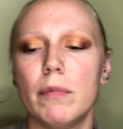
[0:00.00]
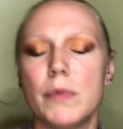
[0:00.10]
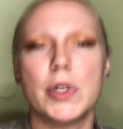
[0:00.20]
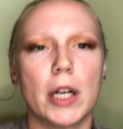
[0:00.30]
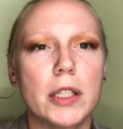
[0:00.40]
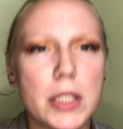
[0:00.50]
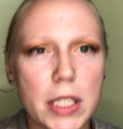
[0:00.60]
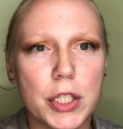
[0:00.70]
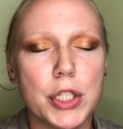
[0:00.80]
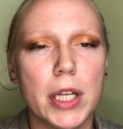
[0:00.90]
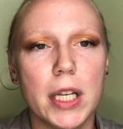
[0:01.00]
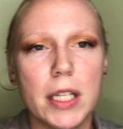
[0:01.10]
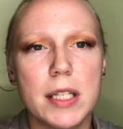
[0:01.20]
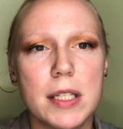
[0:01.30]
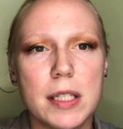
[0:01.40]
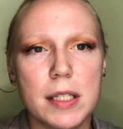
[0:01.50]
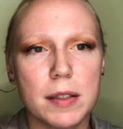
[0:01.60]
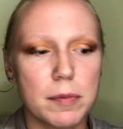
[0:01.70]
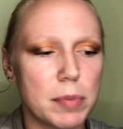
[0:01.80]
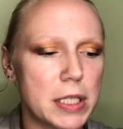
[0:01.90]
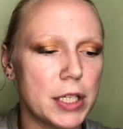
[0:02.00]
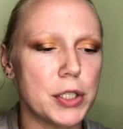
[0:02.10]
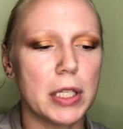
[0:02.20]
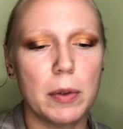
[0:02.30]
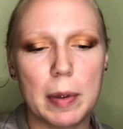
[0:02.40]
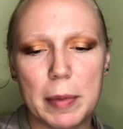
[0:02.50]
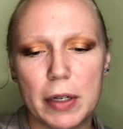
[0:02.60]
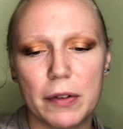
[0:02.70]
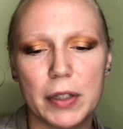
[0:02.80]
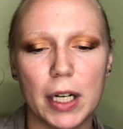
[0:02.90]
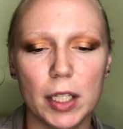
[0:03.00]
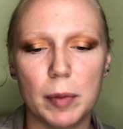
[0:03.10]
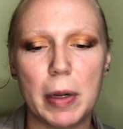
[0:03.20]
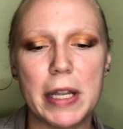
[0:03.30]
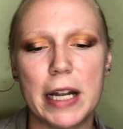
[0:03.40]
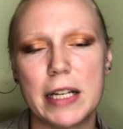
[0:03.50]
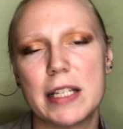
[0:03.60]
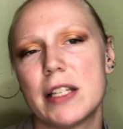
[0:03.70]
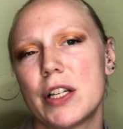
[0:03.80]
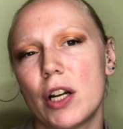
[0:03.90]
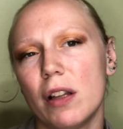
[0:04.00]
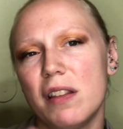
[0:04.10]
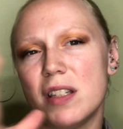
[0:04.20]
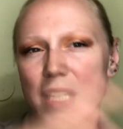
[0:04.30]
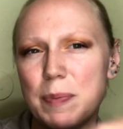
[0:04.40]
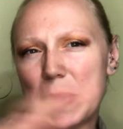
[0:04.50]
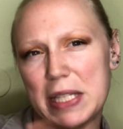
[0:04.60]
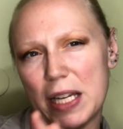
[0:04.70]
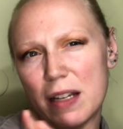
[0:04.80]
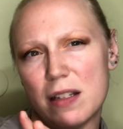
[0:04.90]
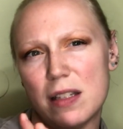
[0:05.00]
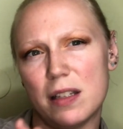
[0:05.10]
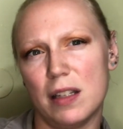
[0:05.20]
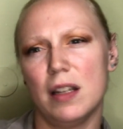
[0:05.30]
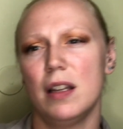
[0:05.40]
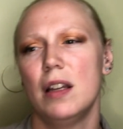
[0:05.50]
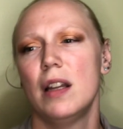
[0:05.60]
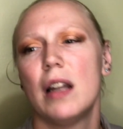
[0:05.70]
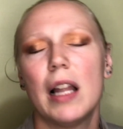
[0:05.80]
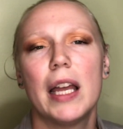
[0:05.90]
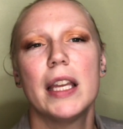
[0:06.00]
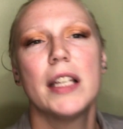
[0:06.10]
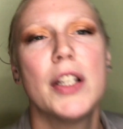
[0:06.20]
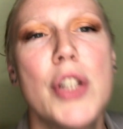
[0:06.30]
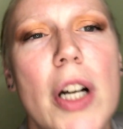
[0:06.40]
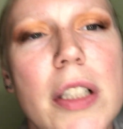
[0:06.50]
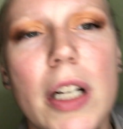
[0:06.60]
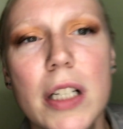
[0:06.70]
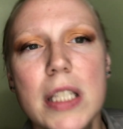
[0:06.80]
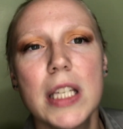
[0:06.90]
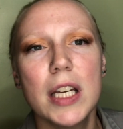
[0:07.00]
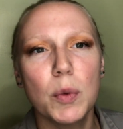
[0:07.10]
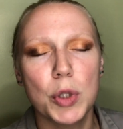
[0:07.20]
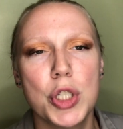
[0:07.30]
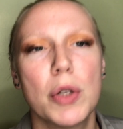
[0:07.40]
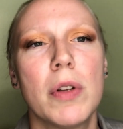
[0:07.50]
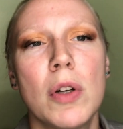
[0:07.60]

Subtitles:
Darker skin shades, potentially women of color, but not necessarily the deep set Like a dark skin would show the